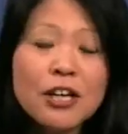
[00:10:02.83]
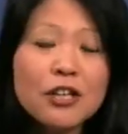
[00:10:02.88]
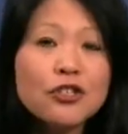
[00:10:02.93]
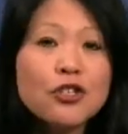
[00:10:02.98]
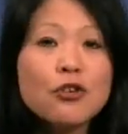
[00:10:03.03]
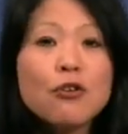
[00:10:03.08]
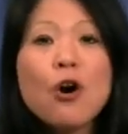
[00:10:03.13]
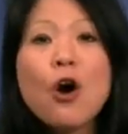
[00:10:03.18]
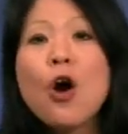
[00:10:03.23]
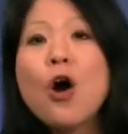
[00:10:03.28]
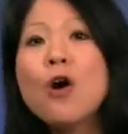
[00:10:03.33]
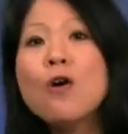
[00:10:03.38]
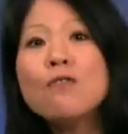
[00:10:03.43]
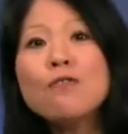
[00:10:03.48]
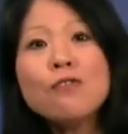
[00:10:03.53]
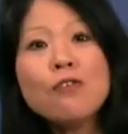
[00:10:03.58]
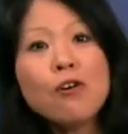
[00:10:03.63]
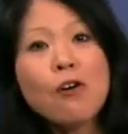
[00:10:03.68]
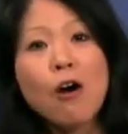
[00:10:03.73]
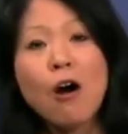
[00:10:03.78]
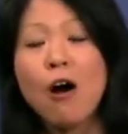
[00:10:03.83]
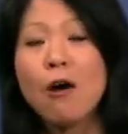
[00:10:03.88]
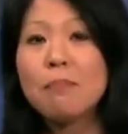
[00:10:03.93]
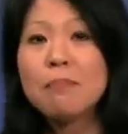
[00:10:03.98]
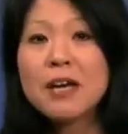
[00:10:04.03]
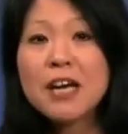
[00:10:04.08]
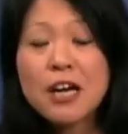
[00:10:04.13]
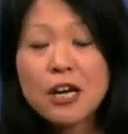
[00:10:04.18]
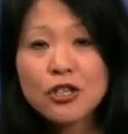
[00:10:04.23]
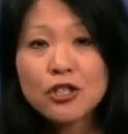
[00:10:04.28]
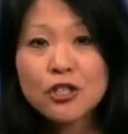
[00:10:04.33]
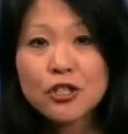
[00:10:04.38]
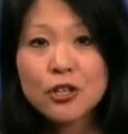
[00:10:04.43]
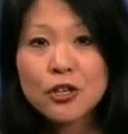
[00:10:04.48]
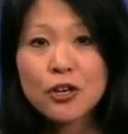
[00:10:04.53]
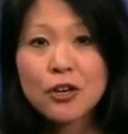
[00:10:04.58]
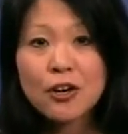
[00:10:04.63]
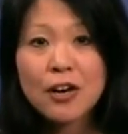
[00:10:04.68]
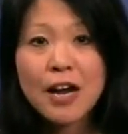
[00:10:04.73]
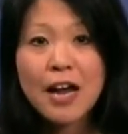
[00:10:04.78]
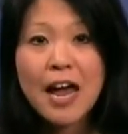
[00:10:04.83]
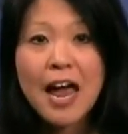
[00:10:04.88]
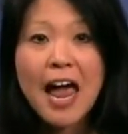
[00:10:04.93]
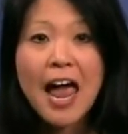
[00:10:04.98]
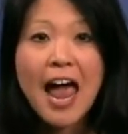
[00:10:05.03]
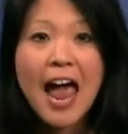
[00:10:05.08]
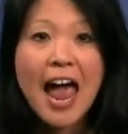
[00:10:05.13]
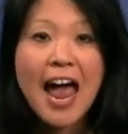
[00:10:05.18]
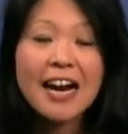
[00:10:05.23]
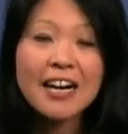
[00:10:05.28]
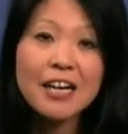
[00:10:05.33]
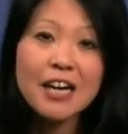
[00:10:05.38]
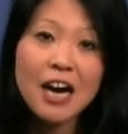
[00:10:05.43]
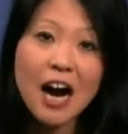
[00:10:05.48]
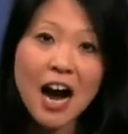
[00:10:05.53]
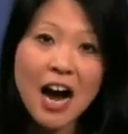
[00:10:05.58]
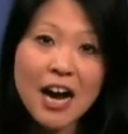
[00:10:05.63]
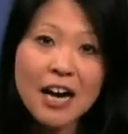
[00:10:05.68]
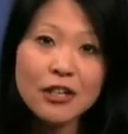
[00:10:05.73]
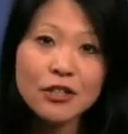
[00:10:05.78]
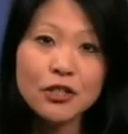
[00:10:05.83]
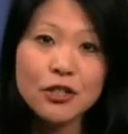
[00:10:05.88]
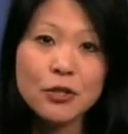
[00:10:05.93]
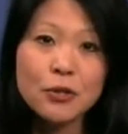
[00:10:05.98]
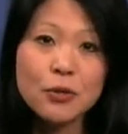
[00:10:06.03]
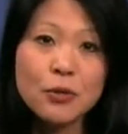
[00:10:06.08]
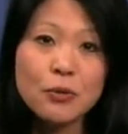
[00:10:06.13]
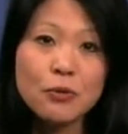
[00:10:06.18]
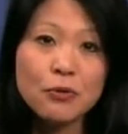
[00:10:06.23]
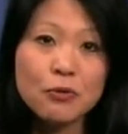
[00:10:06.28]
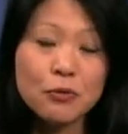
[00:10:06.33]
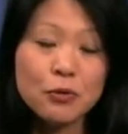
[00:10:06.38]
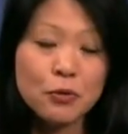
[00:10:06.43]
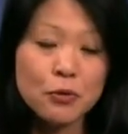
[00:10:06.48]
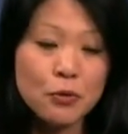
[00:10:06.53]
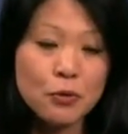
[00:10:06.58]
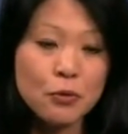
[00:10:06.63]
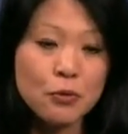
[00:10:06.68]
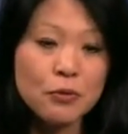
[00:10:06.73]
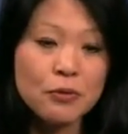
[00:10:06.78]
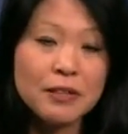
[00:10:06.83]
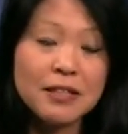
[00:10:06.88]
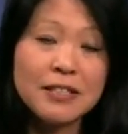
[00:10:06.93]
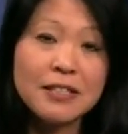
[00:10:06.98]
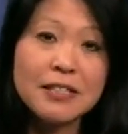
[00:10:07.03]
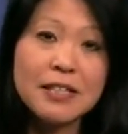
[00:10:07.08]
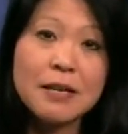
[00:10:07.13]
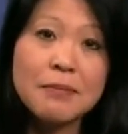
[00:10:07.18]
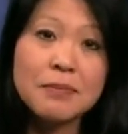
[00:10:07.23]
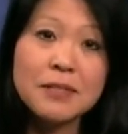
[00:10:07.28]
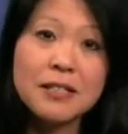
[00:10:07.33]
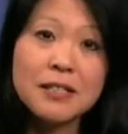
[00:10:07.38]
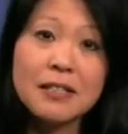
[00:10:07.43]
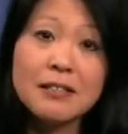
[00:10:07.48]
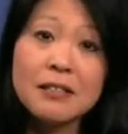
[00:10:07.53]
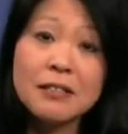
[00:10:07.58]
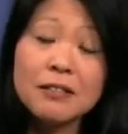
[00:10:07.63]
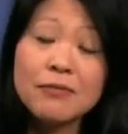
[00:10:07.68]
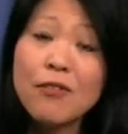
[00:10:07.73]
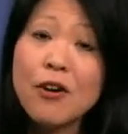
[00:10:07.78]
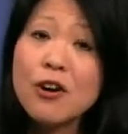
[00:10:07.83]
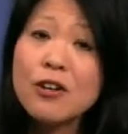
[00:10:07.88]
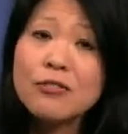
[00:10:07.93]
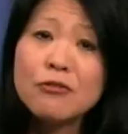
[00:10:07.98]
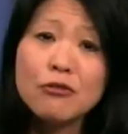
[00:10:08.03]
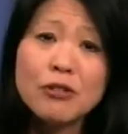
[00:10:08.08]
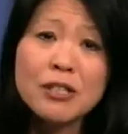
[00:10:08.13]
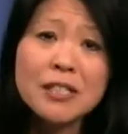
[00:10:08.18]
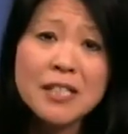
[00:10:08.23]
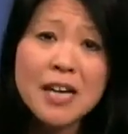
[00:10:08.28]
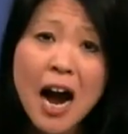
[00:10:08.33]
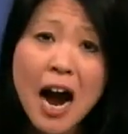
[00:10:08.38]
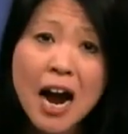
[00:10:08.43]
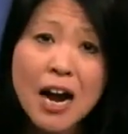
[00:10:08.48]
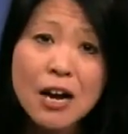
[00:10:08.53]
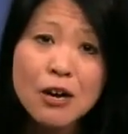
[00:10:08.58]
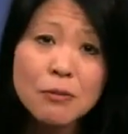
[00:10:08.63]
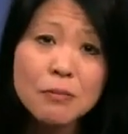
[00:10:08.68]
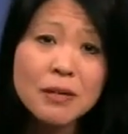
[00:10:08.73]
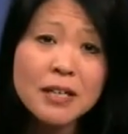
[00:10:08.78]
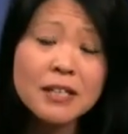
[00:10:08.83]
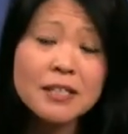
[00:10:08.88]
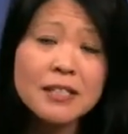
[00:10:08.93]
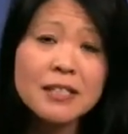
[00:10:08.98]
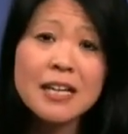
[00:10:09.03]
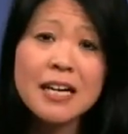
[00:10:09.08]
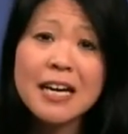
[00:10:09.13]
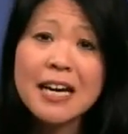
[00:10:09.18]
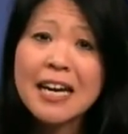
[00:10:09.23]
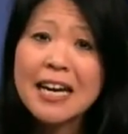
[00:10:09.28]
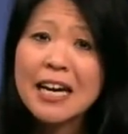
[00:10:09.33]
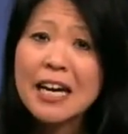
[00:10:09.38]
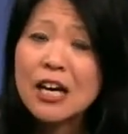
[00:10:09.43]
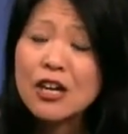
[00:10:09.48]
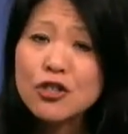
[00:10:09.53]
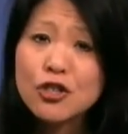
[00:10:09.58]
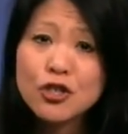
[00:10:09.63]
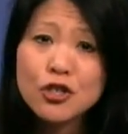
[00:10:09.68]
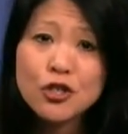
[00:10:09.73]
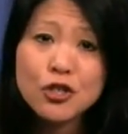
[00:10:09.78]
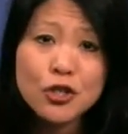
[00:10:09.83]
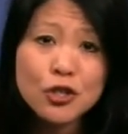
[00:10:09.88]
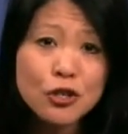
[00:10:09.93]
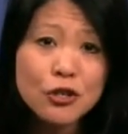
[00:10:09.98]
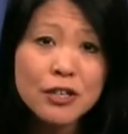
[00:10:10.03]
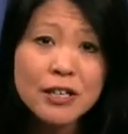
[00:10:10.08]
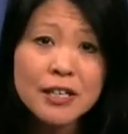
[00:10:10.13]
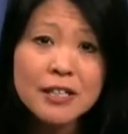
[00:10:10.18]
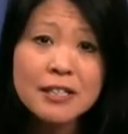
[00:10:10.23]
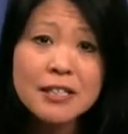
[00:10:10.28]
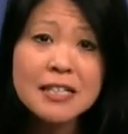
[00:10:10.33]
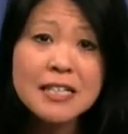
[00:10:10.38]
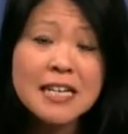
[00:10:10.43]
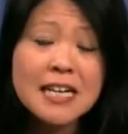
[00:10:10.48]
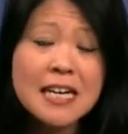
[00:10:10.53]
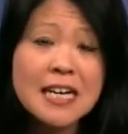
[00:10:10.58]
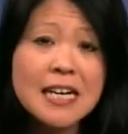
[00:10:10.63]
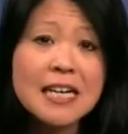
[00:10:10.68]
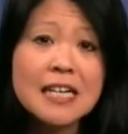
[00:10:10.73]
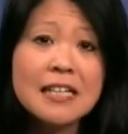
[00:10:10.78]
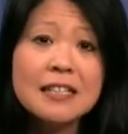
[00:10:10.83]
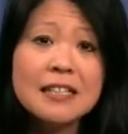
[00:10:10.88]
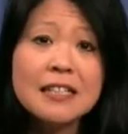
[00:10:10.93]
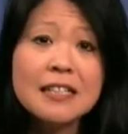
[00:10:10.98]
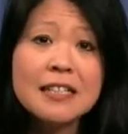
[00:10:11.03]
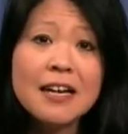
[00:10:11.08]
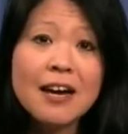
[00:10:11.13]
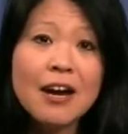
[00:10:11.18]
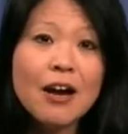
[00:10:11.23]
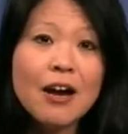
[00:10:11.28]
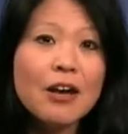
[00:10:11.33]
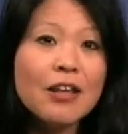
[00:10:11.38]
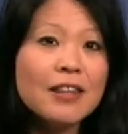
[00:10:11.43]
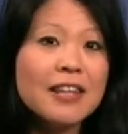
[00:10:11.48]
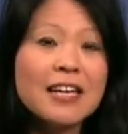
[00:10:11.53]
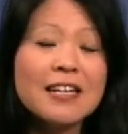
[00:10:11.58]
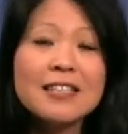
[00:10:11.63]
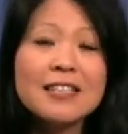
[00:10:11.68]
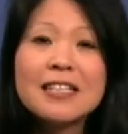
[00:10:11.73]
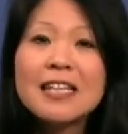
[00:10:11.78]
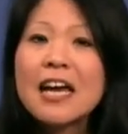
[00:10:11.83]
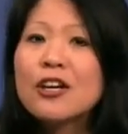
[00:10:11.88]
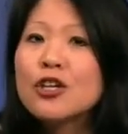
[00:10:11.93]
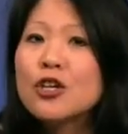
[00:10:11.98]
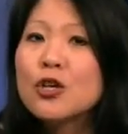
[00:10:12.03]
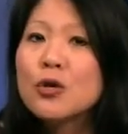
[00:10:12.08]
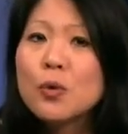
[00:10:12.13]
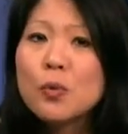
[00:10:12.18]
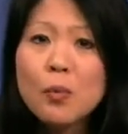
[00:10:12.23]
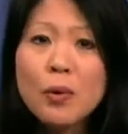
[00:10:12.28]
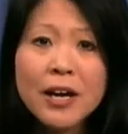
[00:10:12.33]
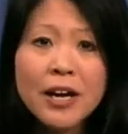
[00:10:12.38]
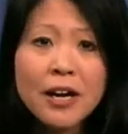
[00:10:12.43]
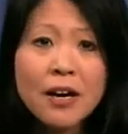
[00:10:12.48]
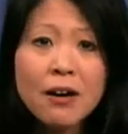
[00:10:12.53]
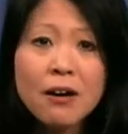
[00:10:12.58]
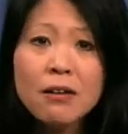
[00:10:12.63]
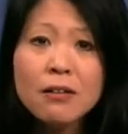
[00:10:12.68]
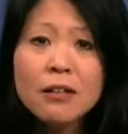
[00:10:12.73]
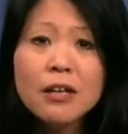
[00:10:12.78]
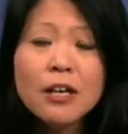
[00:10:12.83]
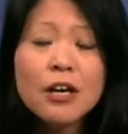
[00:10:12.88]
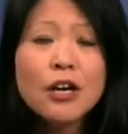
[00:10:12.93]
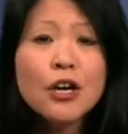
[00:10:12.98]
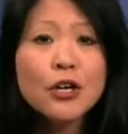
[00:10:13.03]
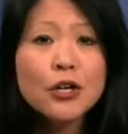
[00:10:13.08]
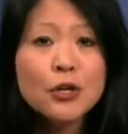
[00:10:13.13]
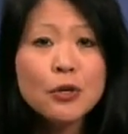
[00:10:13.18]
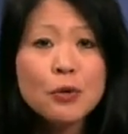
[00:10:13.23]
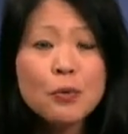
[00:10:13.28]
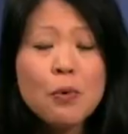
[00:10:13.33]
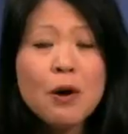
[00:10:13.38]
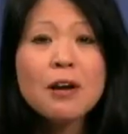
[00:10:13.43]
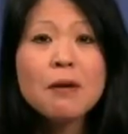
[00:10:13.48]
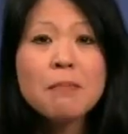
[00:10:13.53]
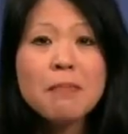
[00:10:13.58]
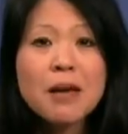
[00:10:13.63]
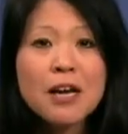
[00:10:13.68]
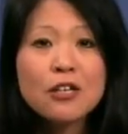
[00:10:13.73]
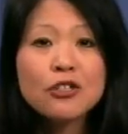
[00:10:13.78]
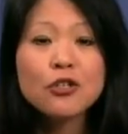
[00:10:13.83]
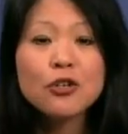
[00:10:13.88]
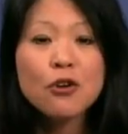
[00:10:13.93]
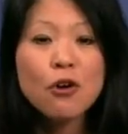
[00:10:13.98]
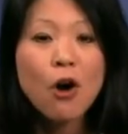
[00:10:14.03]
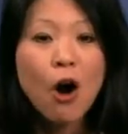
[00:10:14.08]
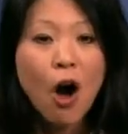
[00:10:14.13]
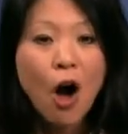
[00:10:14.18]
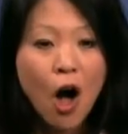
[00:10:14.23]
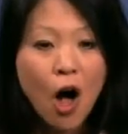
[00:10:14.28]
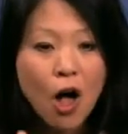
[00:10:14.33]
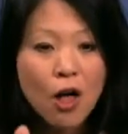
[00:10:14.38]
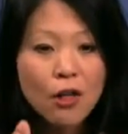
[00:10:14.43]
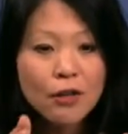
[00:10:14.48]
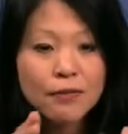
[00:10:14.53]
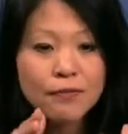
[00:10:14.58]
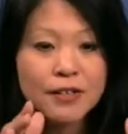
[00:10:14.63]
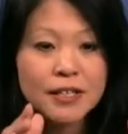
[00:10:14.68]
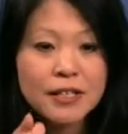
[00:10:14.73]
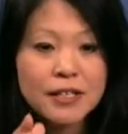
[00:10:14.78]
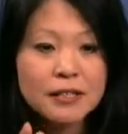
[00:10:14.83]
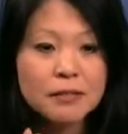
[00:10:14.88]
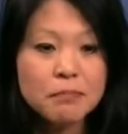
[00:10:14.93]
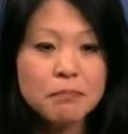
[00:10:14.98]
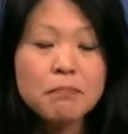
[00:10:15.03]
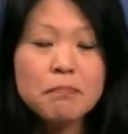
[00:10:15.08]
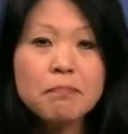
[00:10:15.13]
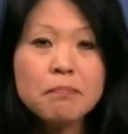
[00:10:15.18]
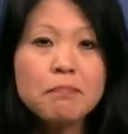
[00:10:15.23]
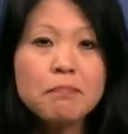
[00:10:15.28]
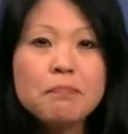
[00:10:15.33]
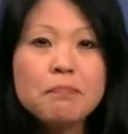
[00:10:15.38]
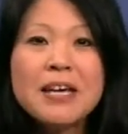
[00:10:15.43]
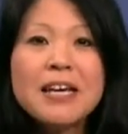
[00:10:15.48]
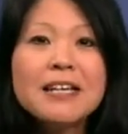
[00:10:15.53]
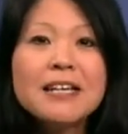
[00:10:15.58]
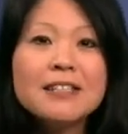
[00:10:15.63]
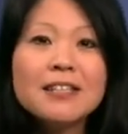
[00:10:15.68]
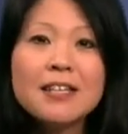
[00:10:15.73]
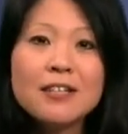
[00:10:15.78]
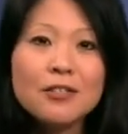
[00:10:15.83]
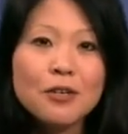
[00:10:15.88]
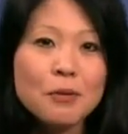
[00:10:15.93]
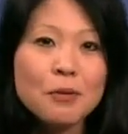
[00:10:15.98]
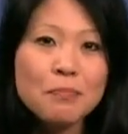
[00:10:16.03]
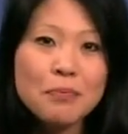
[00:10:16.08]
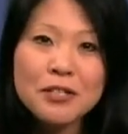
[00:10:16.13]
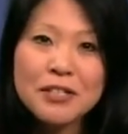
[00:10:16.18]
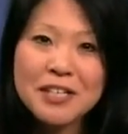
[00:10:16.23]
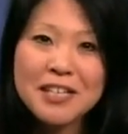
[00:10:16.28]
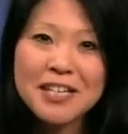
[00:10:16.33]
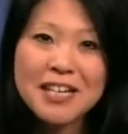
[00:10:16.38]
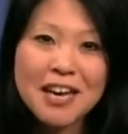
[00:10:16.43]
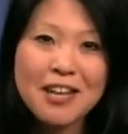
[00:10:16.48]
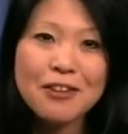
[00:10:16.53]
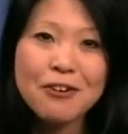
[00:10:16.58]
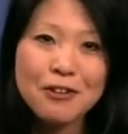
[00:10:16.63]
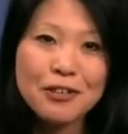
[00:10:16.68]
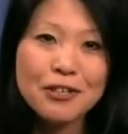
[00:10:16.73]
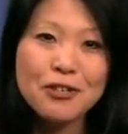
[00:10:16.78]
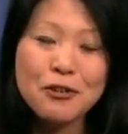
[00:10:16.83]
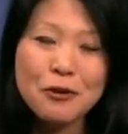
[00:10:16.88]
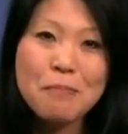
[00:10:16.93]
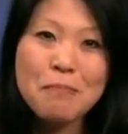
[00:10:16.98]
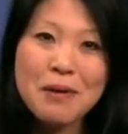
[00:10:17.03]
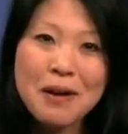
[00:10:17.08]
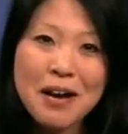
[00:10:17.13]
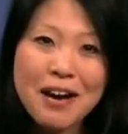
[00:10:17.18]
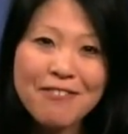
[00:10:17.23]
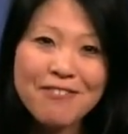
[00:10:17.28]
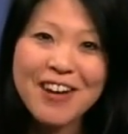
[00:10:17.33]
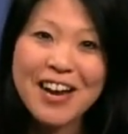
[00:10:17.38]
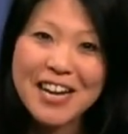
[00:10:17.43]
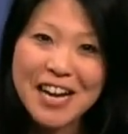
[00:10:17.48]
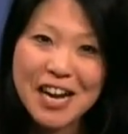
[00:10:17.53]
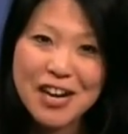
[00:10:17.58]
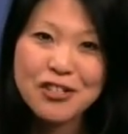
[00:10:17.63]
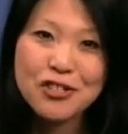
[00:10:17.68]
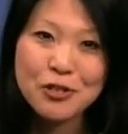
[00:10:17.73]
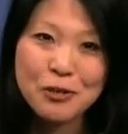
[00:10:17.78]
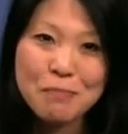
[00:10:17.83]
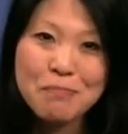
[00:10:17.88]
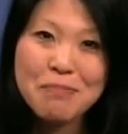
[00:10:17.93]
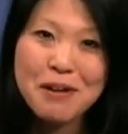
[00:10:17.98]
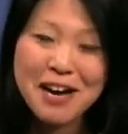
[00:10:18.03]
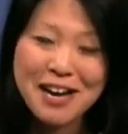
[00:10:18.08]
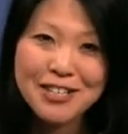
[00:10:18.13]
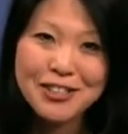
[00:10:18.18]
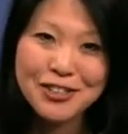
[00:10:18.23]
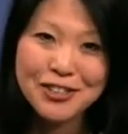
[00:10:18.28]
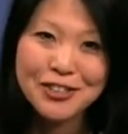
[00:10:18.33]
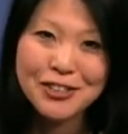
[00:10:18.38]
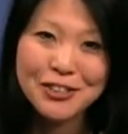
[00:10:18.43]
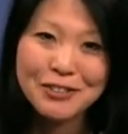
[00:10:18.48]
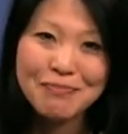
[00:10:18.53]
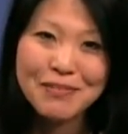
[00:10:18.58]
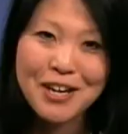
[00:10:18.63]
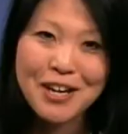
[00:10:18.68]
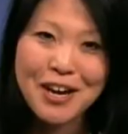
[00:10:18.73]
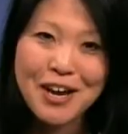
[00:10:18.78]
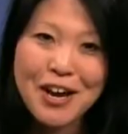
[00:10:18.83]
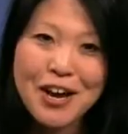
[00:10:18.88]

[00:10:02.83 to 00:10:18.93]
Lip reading: look at your overall picture and guide you through tips as far as retirement, insurance needs, things like your will. You want to make sure all of these pieces are put together in your financial puzzle.